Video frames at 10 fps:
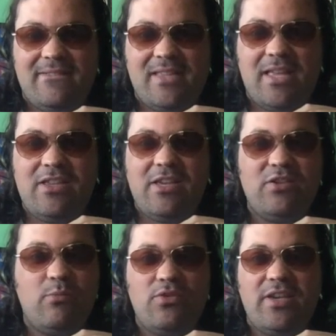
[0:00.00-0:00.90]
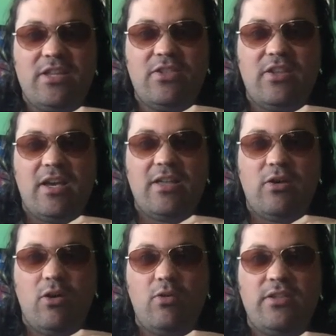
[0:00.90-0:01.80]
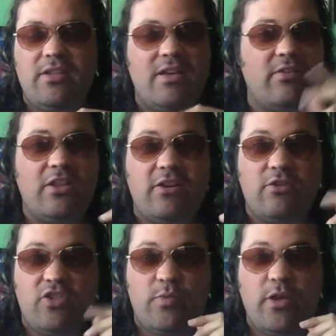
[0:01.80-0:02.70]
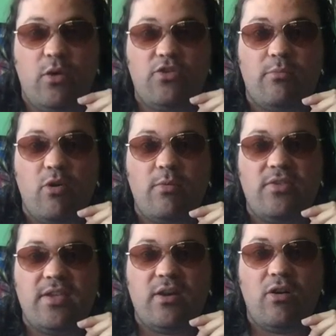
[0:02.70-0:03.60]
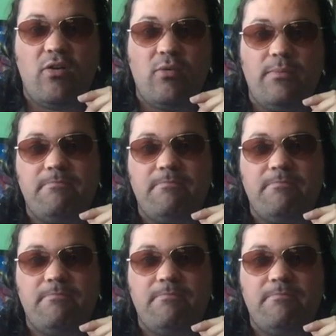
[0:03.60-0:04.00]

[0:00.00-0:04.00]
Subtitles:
And then you get the, once again, this another sweet, wholesome moment saying, a